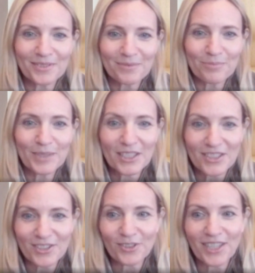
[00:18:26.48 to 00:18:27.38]

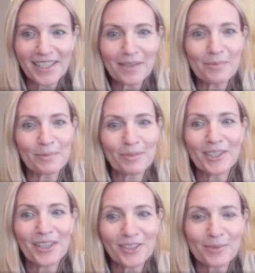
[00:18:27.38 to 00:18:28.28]
because you're not able to put
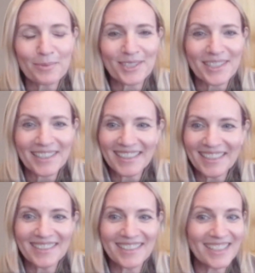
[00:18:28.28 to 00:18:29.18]
100%
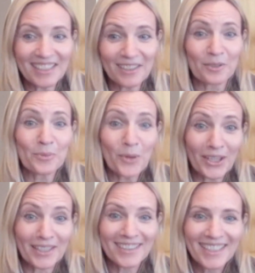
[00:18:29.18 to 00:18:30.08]
into either
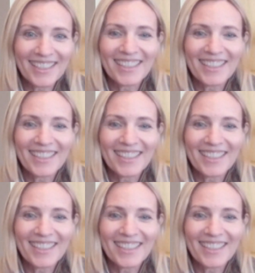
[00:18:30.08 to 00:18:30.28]
one.